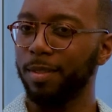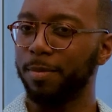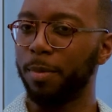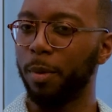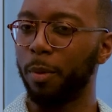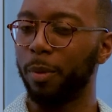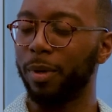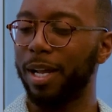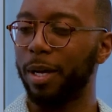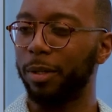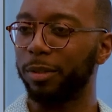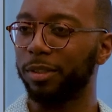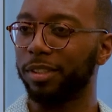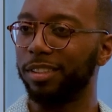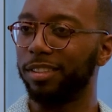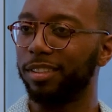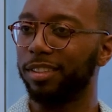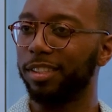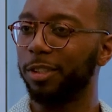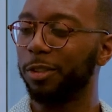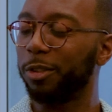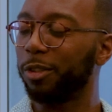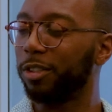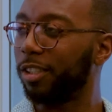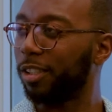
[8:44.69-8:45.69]
when I was
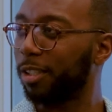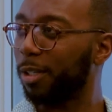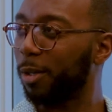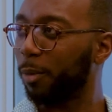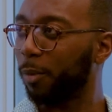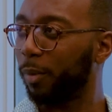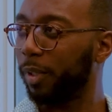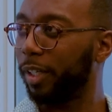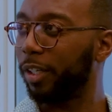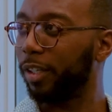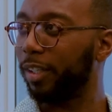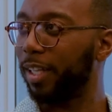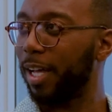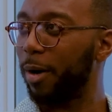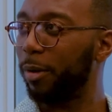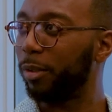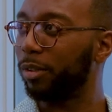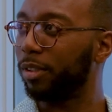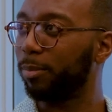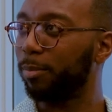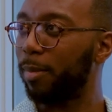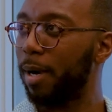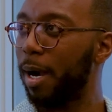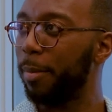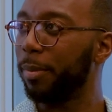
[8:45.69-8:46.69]
considering the career, that
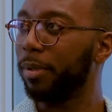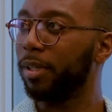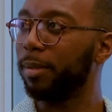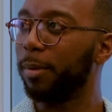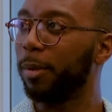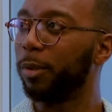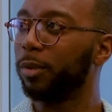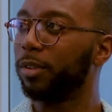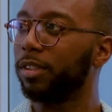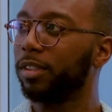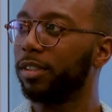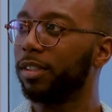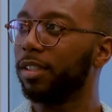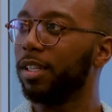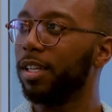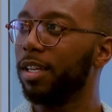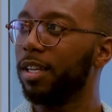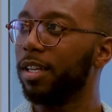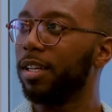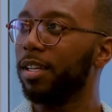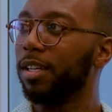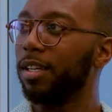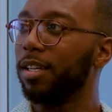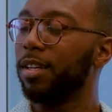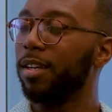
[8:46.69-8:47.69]
was probably
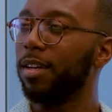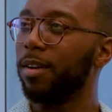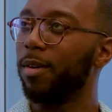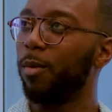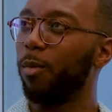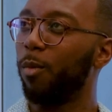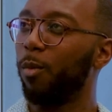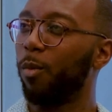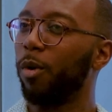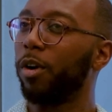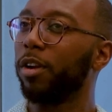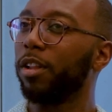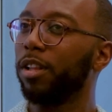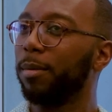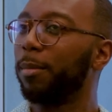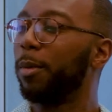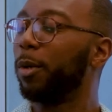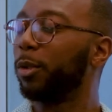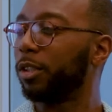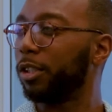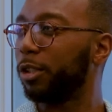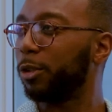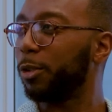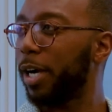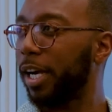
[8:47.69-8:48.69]
one of the
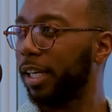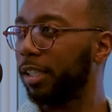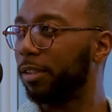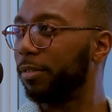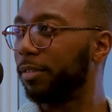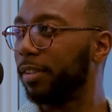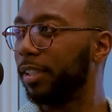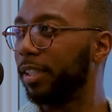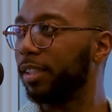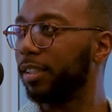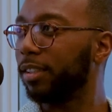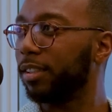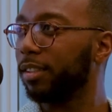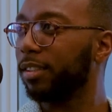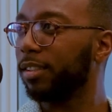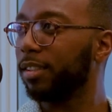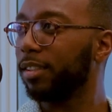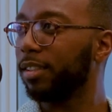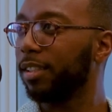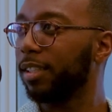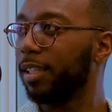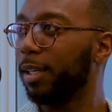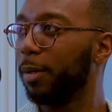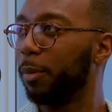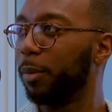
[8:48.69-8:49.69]
most attractive things.
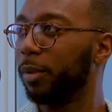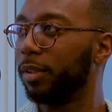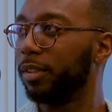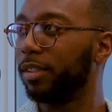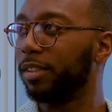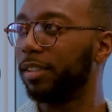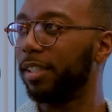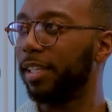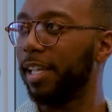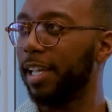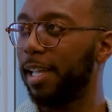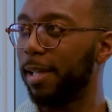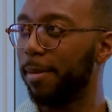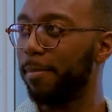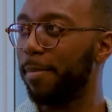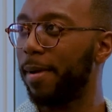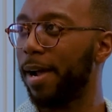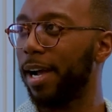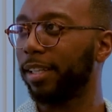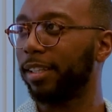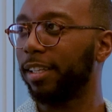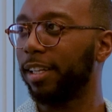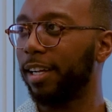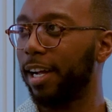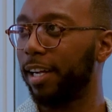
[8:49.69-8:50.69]
It was the
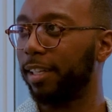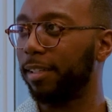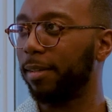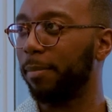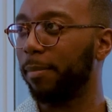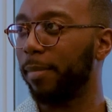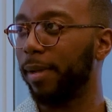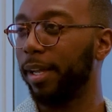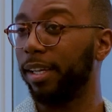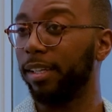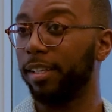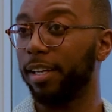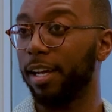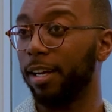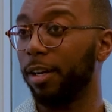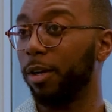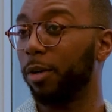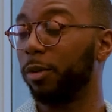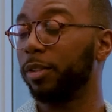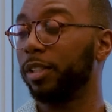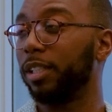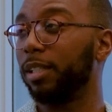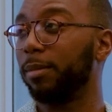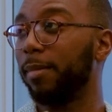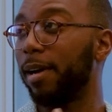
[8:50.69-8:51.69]
impact that I could make not
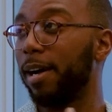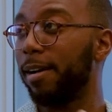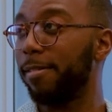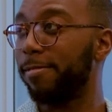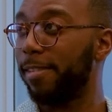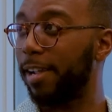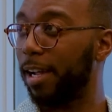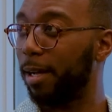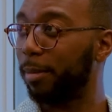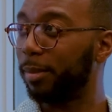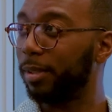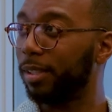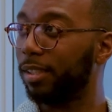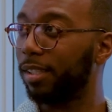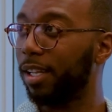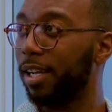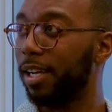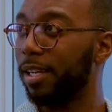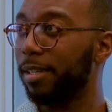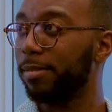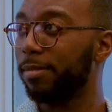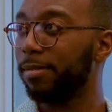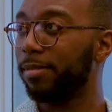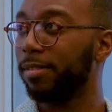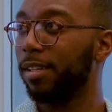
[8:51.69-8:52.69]
only in my family's
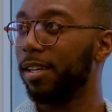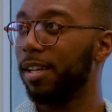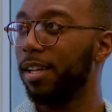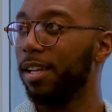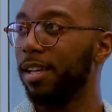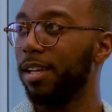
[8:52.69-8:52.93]
life,